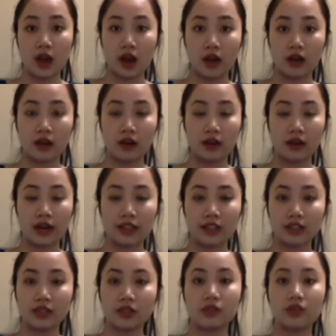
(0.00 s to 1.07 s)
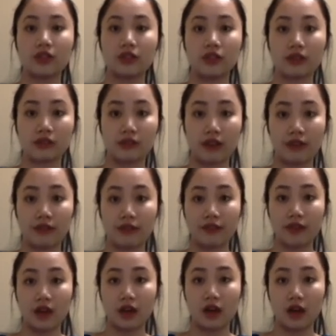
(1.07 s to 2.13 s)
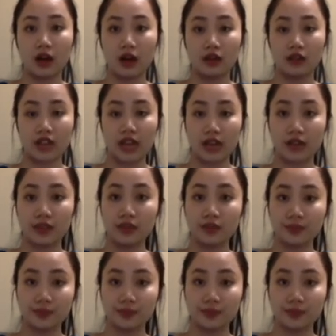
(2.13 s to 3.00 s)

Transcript: on the National Geographic uh, Channel.